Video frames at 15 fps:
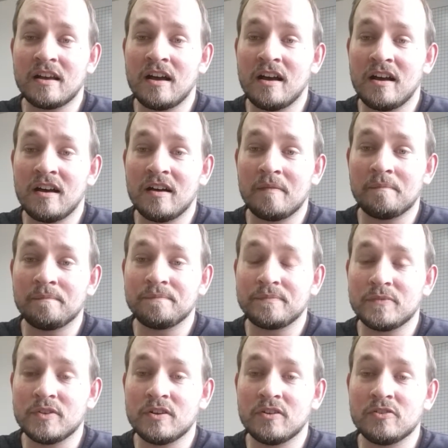
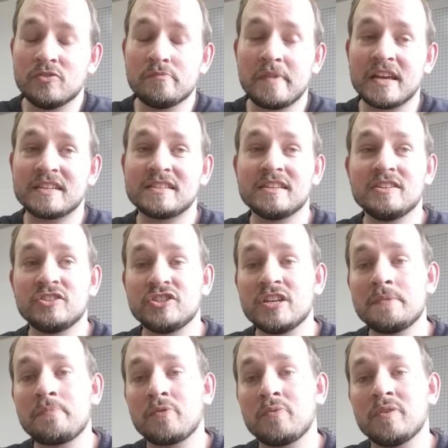You may see
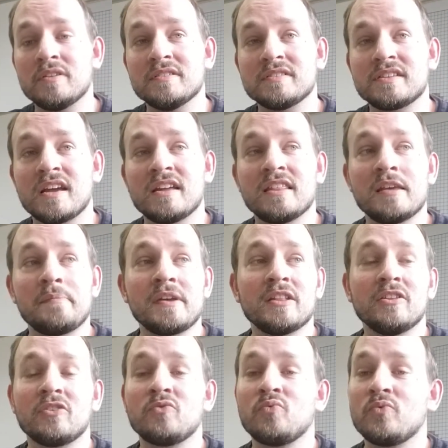cheaper ones, and they may
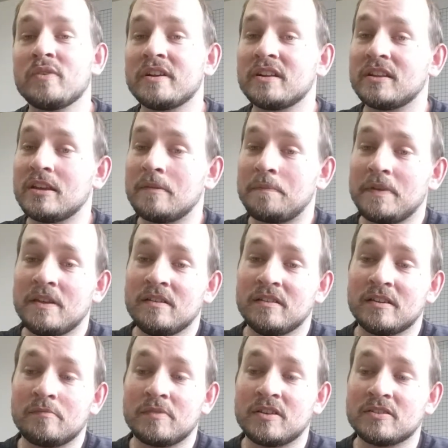look really
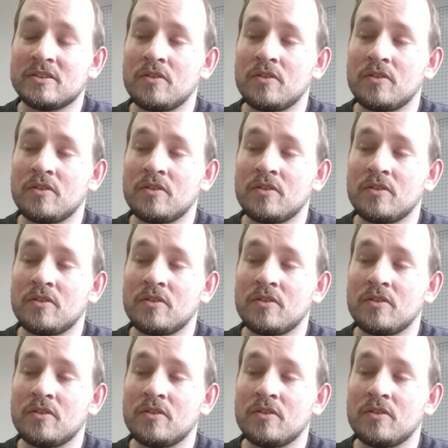appealing because,